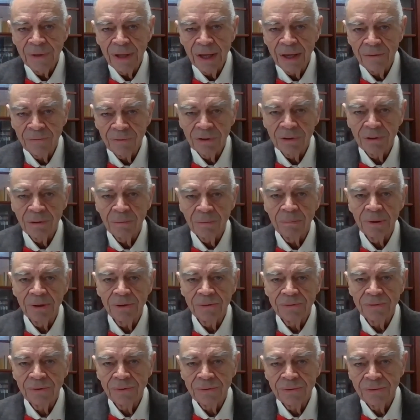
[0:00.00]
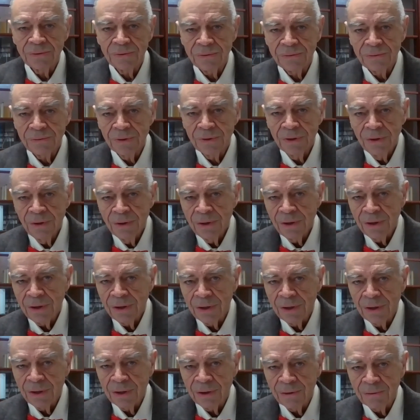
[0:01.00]
have little businesses,
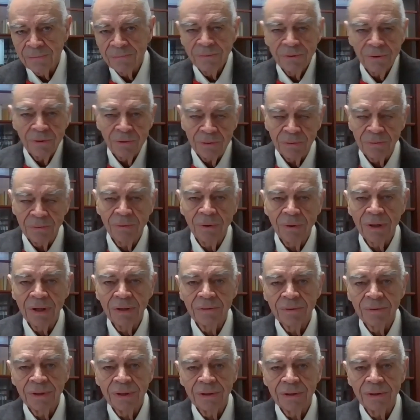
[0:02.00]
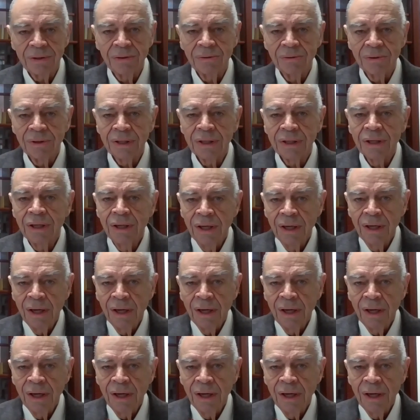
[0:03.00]
sort of whatever they're doing.